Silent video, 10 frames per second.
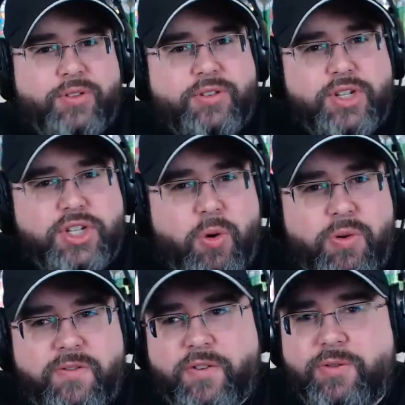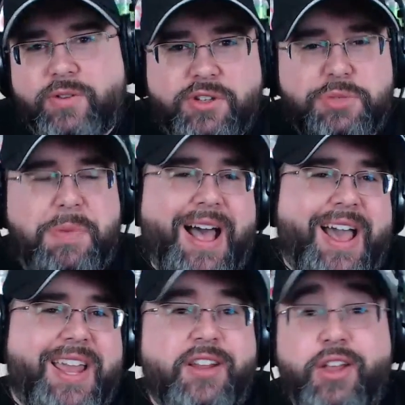There's stone fruits. There's
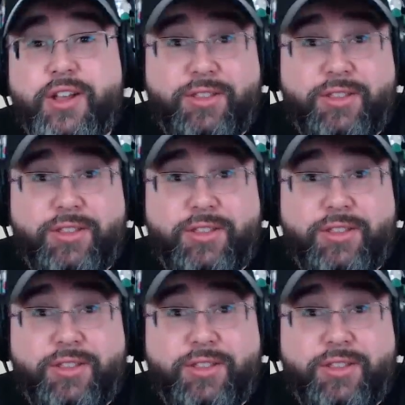pine.